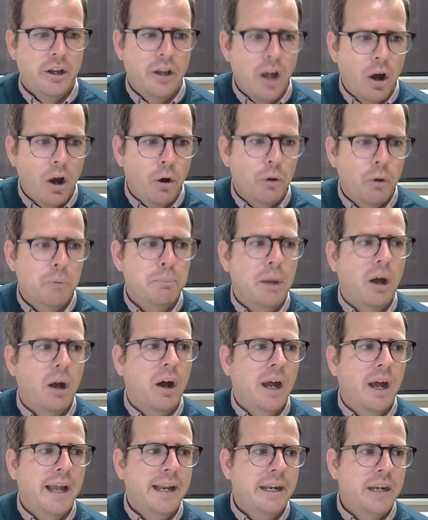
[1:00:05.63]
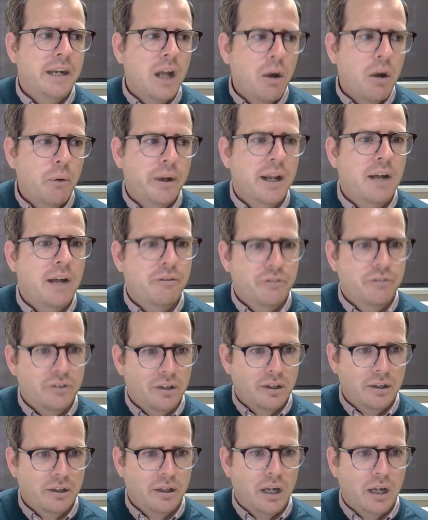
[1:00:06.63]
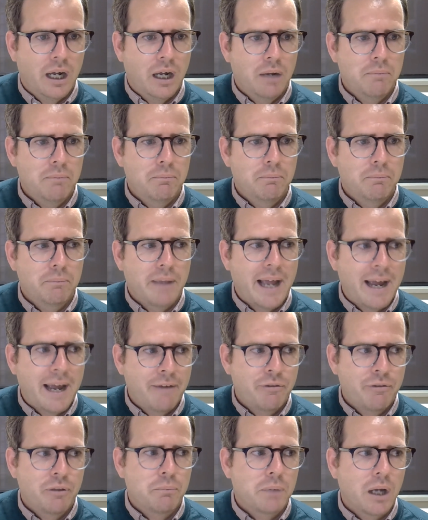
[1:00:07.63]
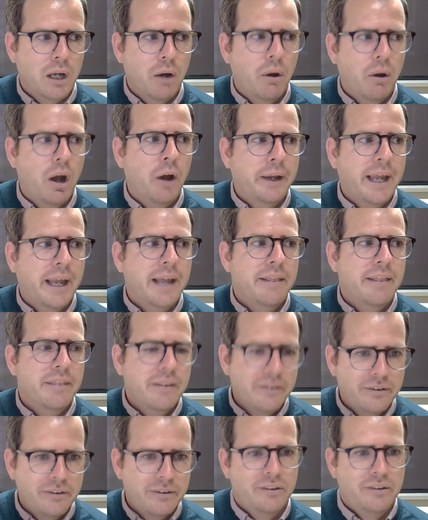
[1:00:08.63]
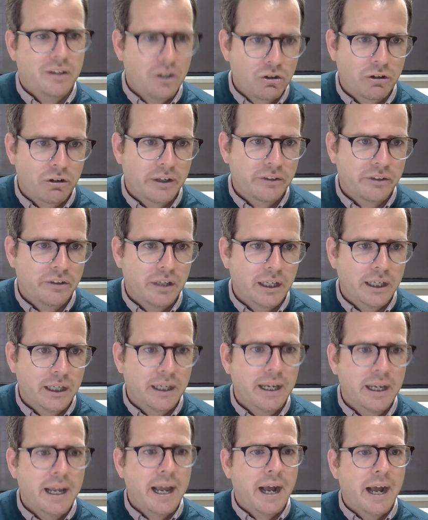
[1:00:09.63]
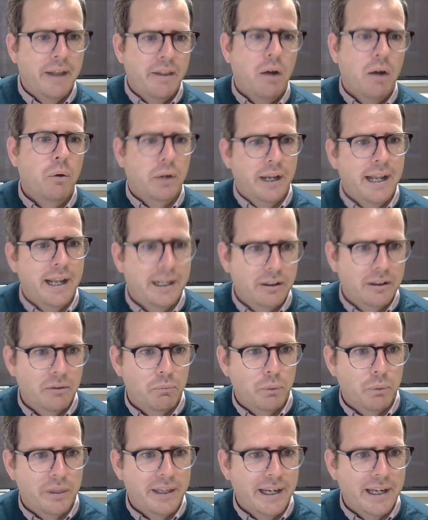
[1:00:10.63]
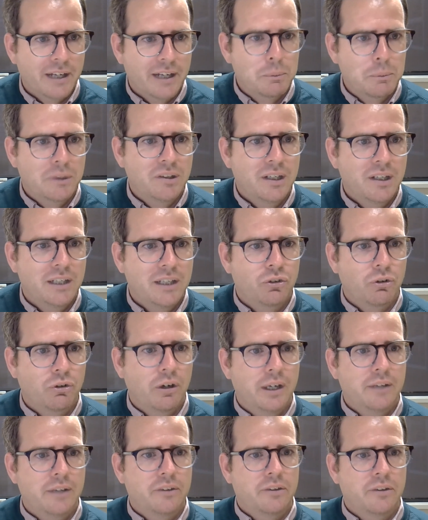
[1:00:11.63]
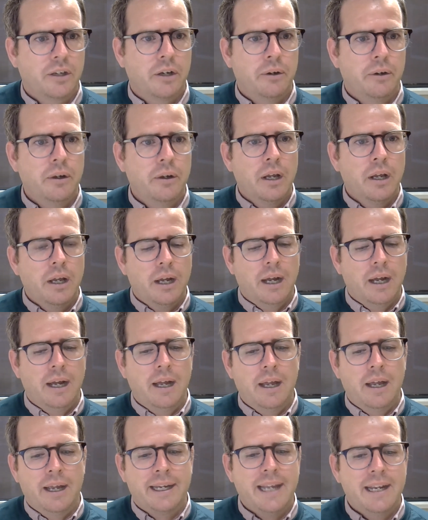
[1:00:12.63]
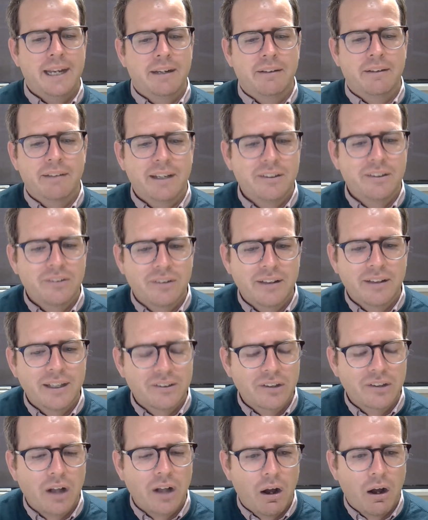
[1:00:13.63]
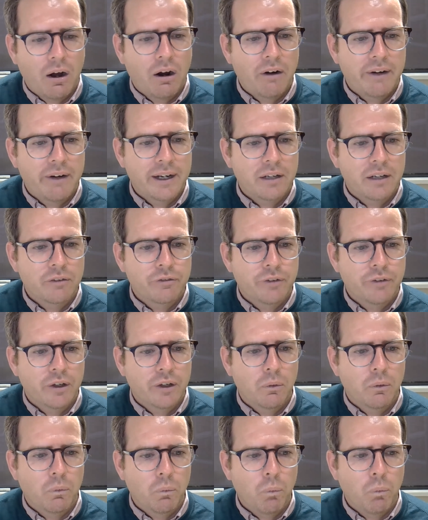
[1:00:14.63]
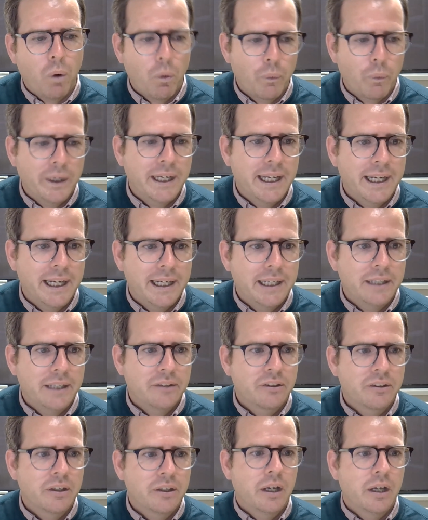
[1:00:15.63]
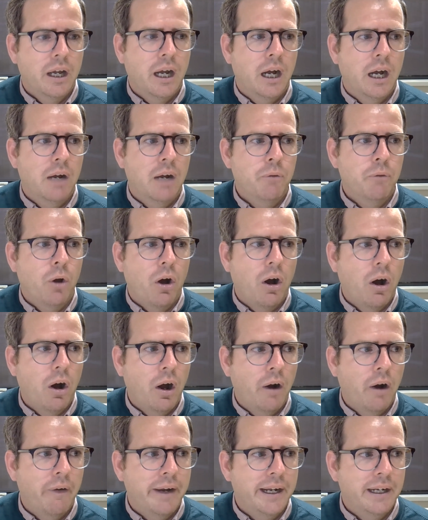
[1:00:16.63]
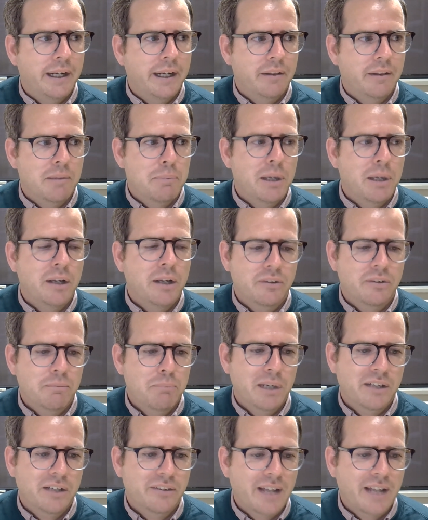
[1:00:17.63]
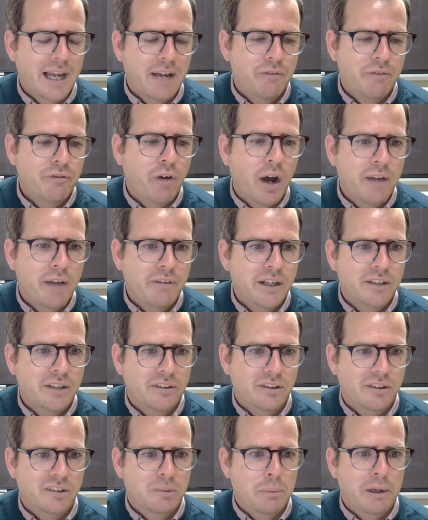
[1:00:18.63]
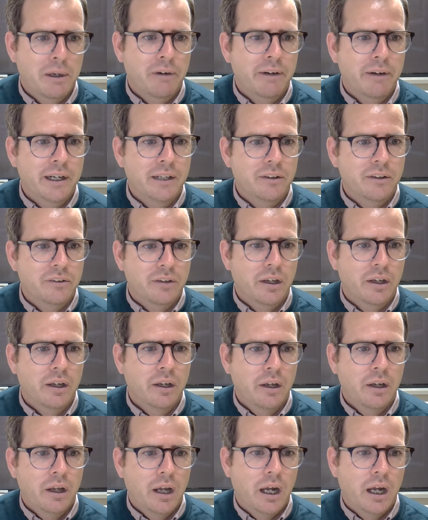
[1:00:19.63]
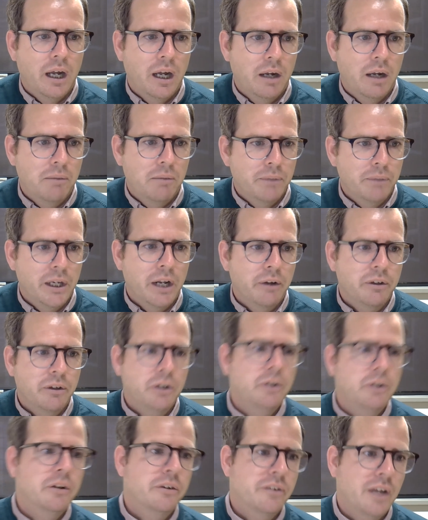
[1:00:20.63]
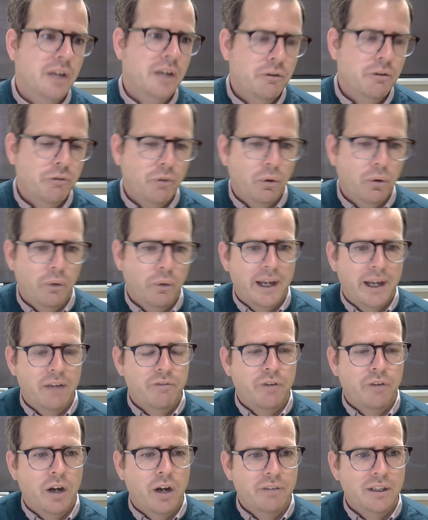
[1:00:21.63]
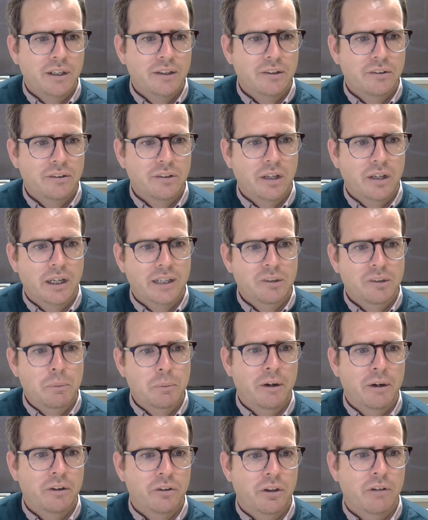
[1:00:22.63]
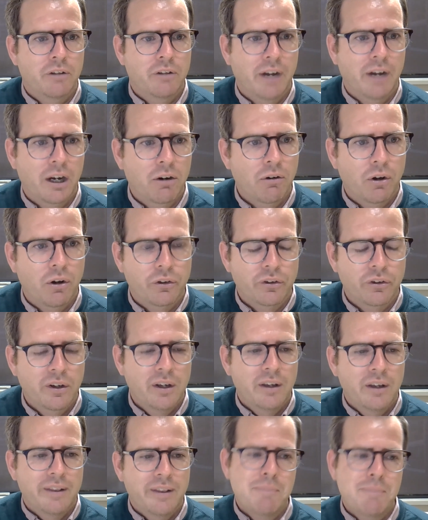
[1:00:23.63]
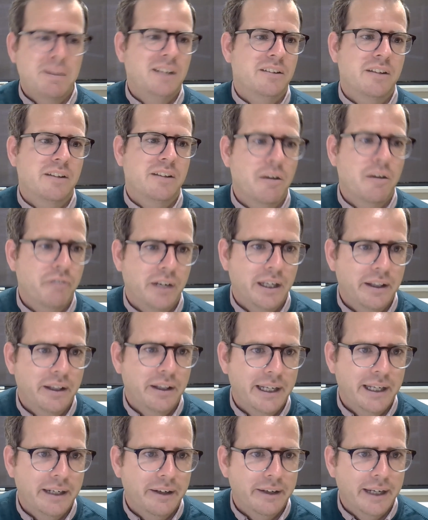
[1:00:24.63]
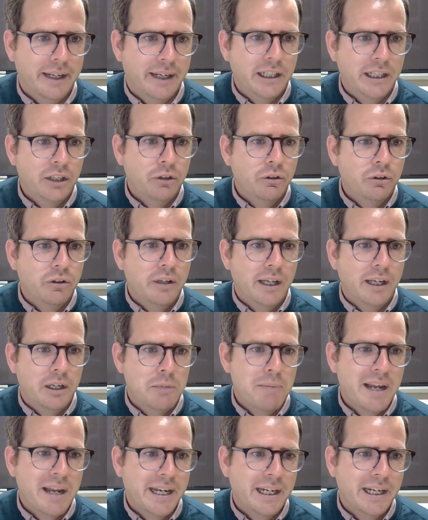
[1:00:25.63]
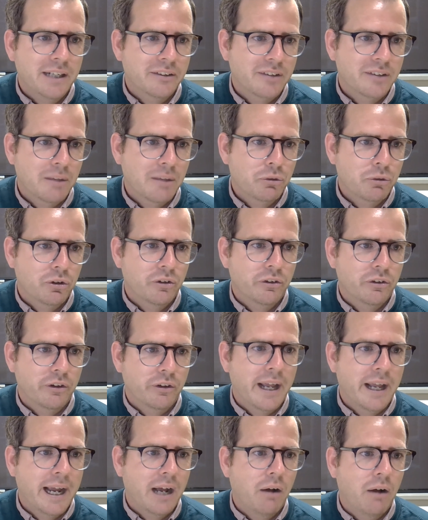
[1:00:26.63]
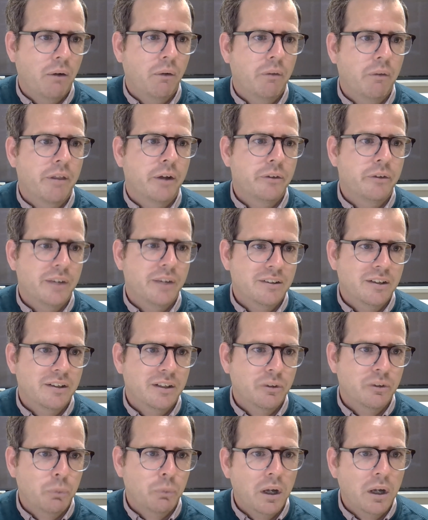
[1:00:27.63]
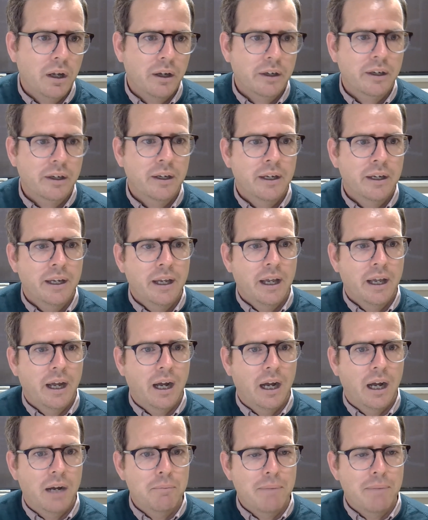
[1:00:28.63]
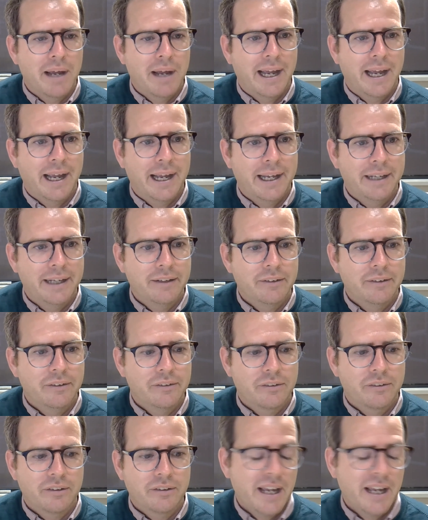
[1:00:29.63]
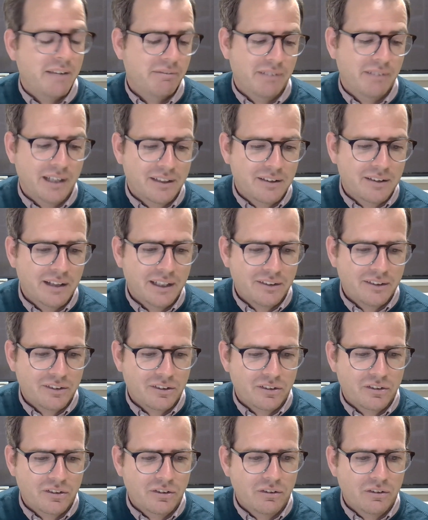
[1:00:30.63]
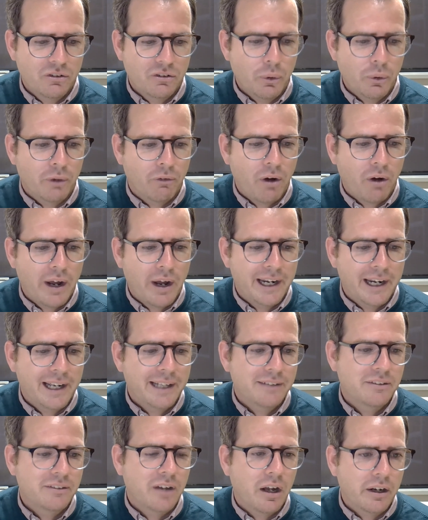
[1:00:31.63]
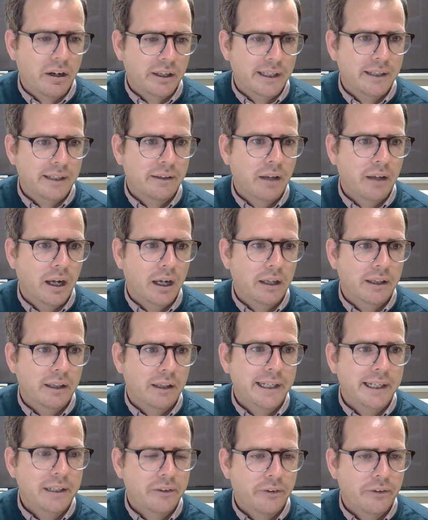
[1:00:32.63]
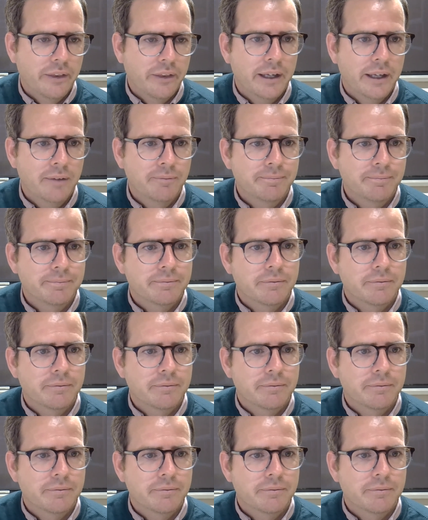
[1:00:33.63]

No, but I know enough to um, have them go, okay, this is interesting, and I'll connect them with the expertise, right? So uh, again, let's let's start hiring for what we need um, not hiring the person because they have five years experience at um, you know UNICEF or they have five years uh, experience at the Red Cross. That means nothing at the end of the day. You you're making assumptions on how those entities work, um, and yeah, let, us just do it right and let data uh, lead us there.